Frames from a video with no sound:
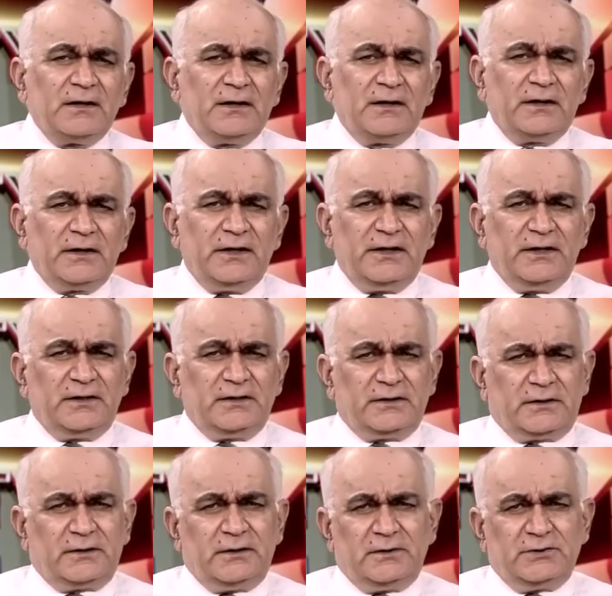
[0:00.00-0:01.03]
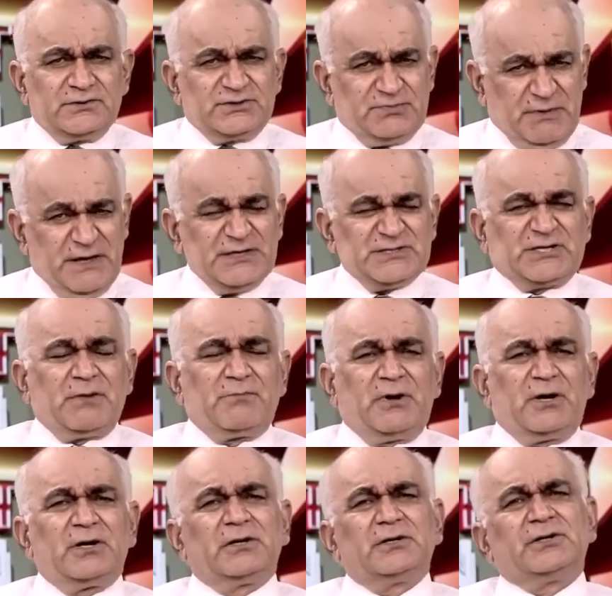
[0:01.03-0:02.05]
uh, Air Space
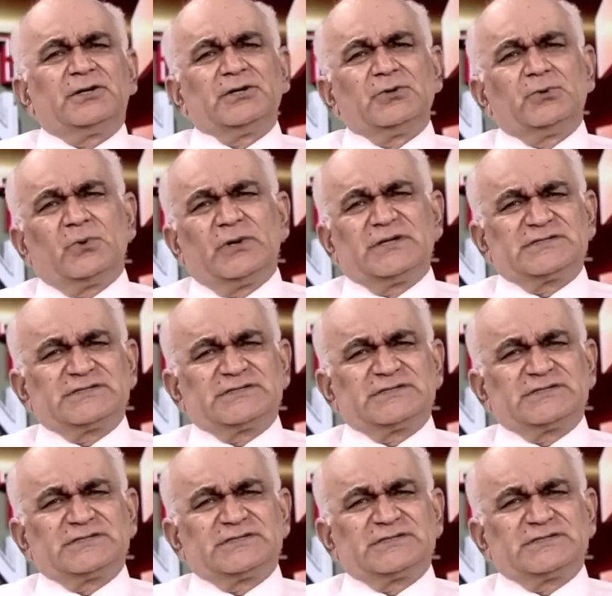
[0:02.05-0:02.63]
Command, the U